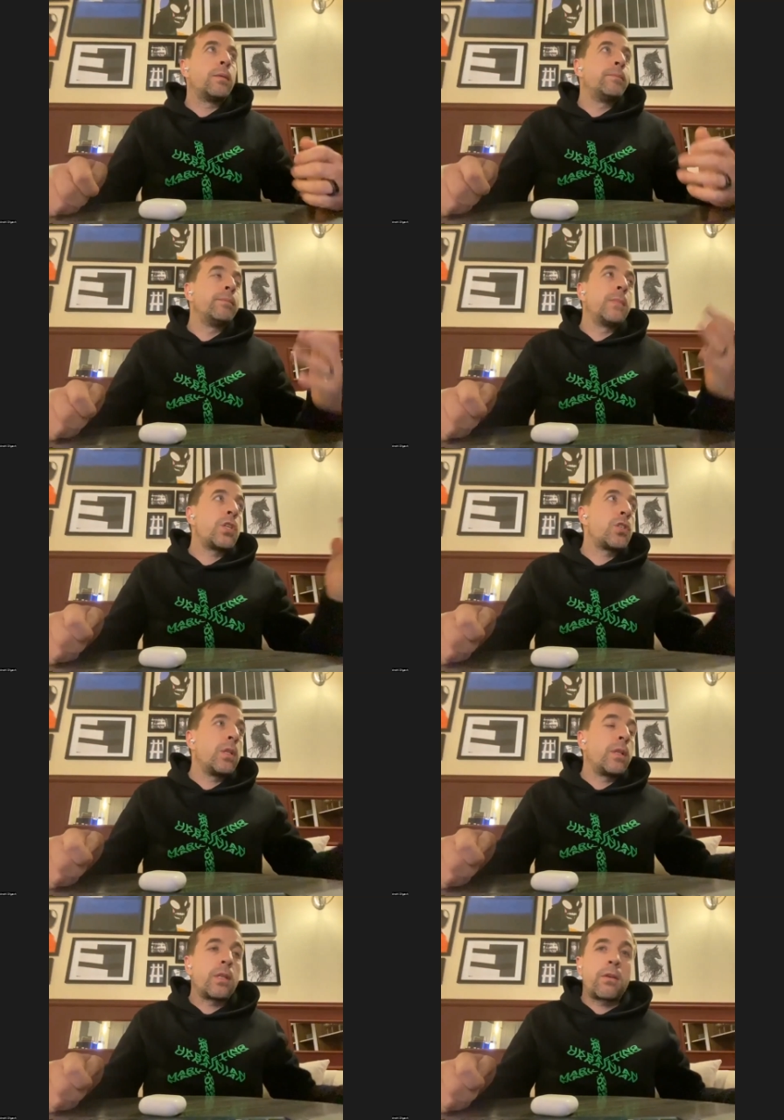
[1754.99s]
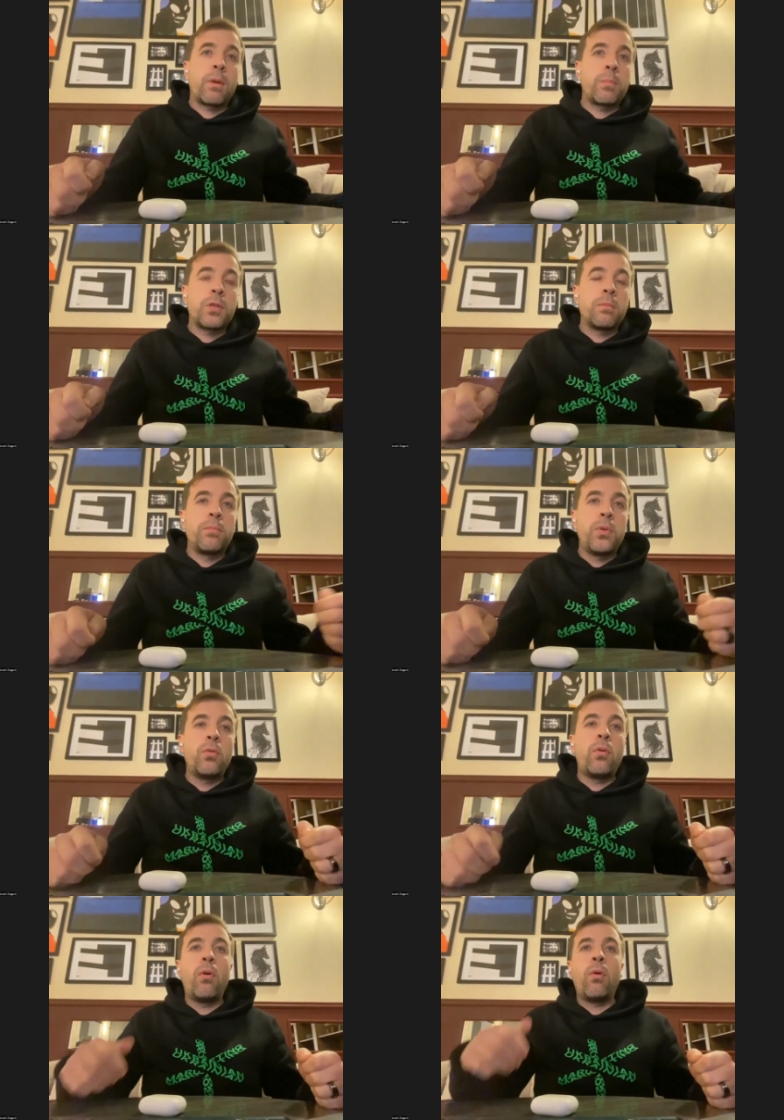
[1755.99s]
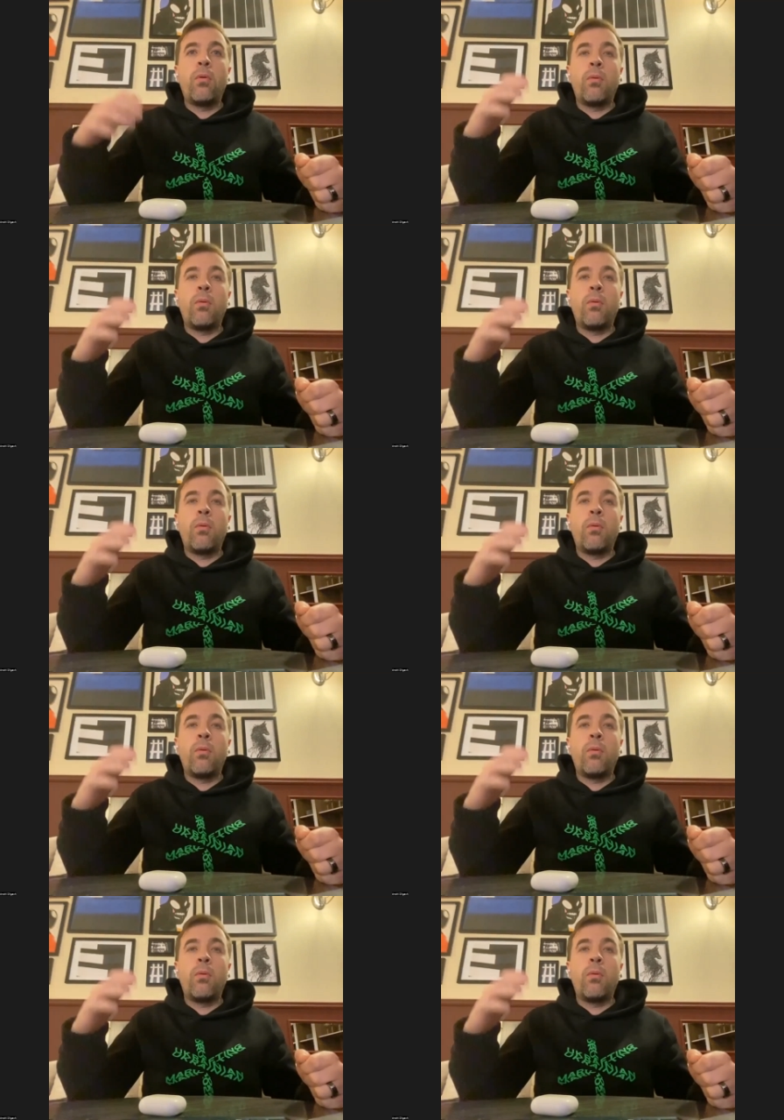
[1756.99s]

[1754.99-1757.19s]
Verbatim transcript: national anti-corruption bureau